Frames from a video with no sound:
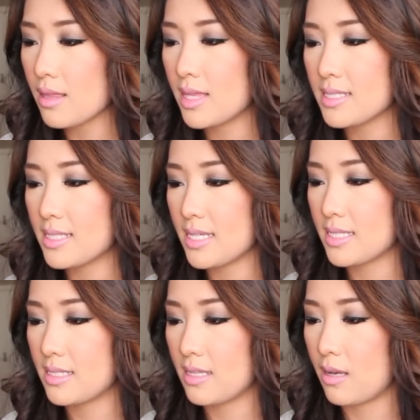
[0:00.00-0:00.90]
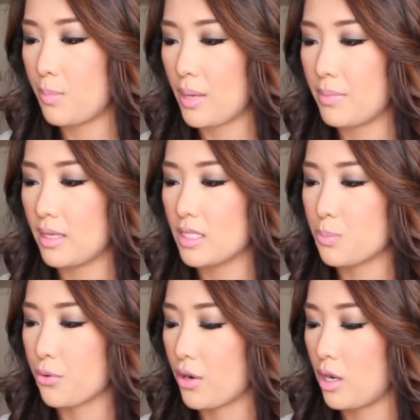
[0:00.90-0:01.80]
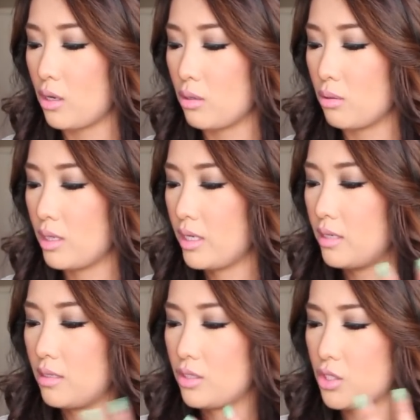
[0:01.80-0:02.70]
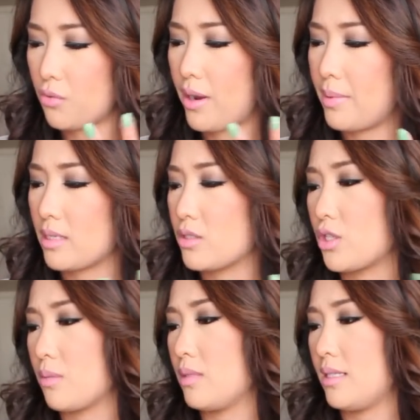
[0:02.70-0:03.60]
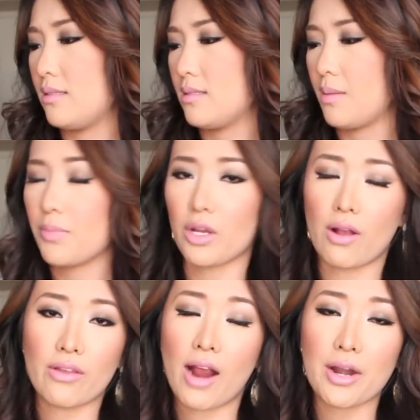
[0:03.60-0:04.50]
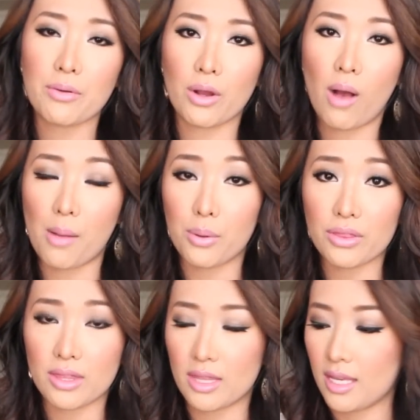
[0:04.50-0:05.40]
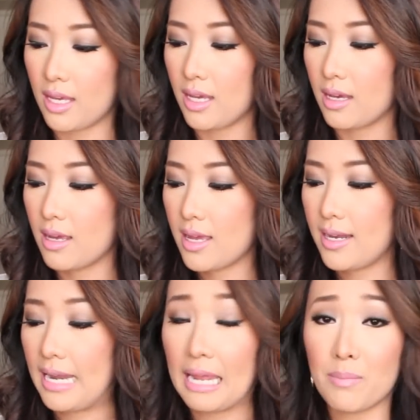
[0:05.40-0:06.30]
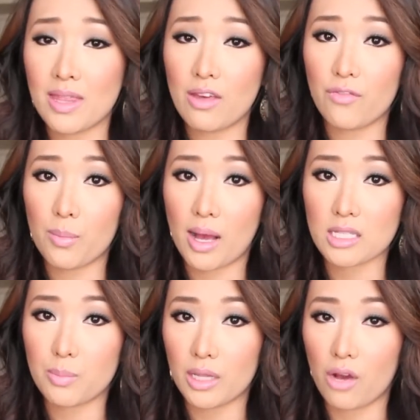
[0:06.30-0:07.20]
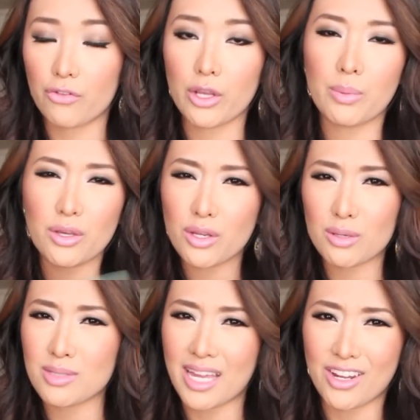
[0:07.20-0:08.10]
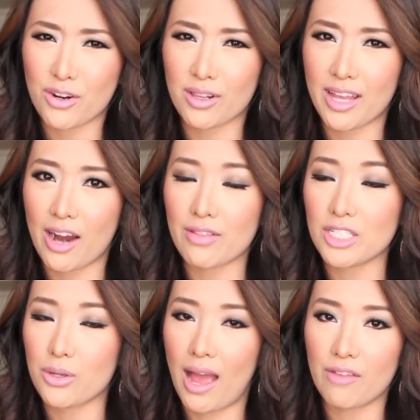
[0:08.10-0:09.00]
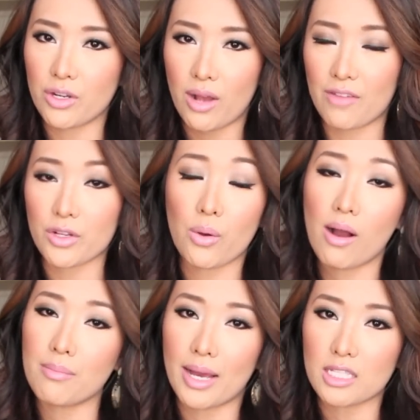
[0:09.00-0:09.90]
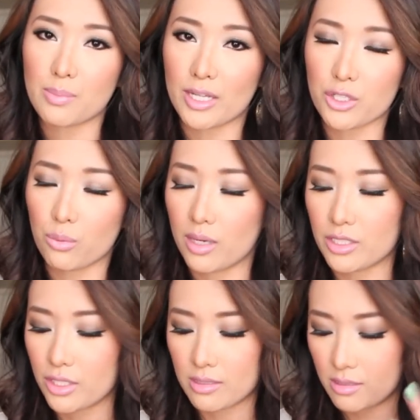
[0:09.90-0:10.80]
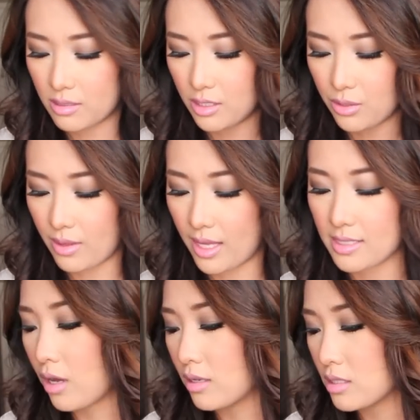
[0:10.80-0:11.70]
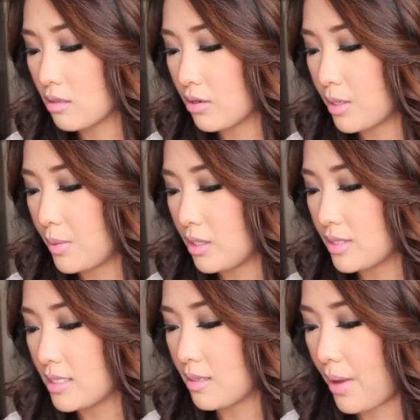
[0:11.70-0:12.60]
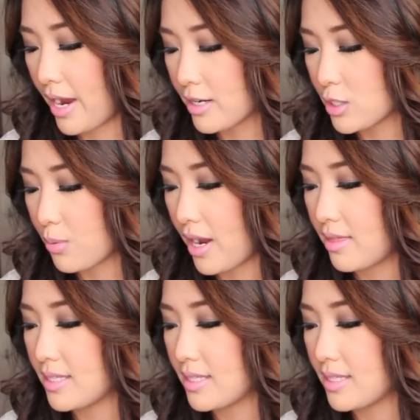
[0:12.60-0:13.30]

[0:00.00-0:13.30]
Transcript: This is the Babyliss Pro ceramic tourmaline something or other. I don't know. I'll put the name in the info box below for you, but you can use any curling iron that you have. You don't have to go out and buy a special one just to do this. Also going to be using some hairspray.